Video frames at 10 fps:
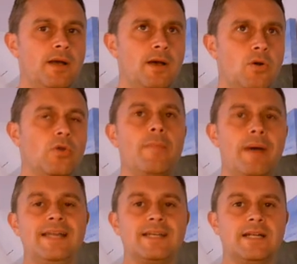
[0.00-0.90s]

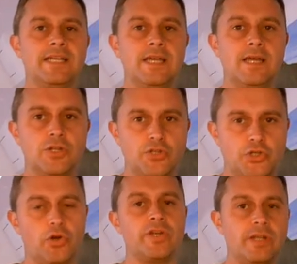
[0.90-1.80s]
automatically
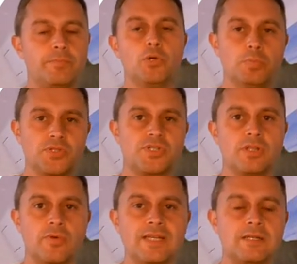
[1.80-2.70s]
joining pupils to the
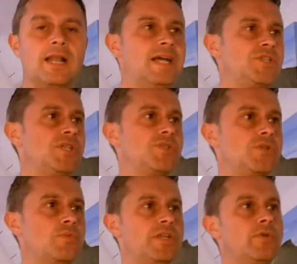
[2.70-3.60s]
right classes. So
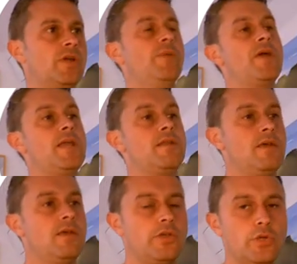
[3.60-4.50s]
when you come in,
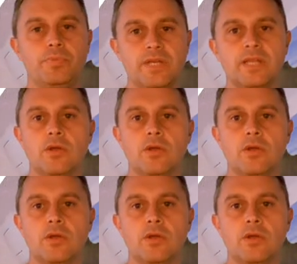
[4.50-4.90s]
you'll be in the